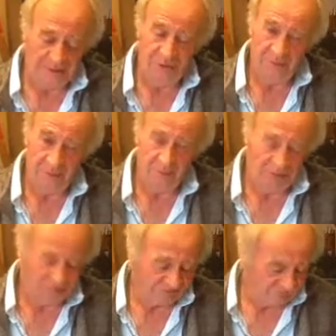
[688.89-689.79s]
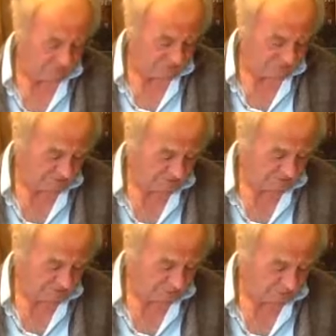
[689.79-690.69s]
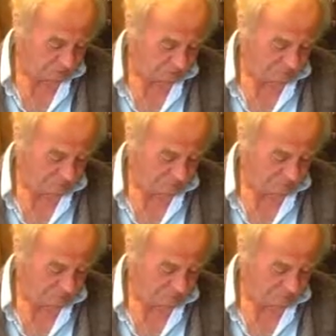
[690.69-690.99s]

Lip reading: it was a question, well, that was very good.